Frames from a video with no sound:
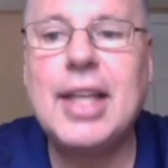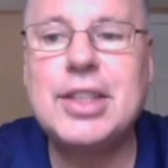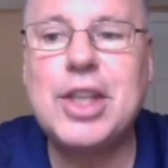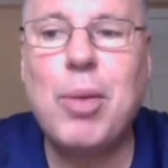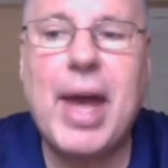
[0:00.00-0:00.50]

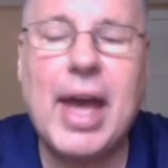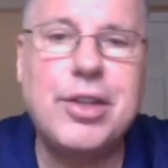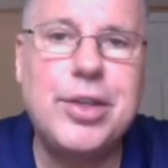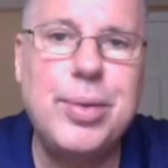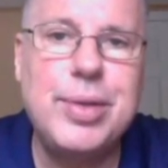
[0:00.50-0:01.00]
Let's go
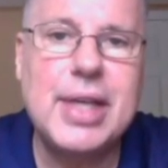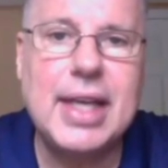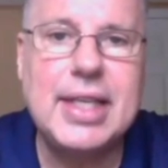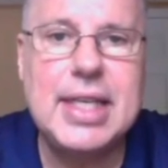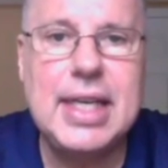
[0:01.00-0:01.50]
back to
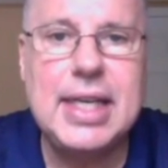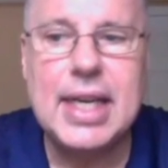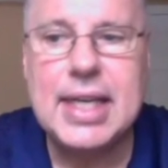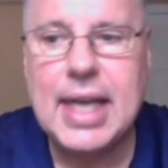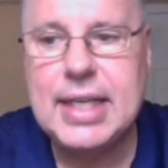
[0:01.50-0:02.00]

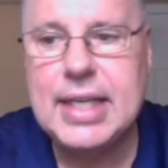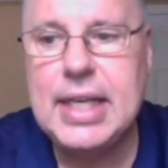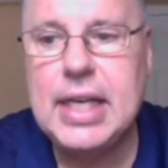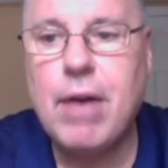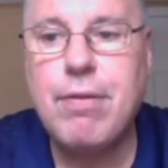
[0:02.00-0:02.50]

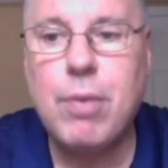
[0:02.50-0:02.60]
1994.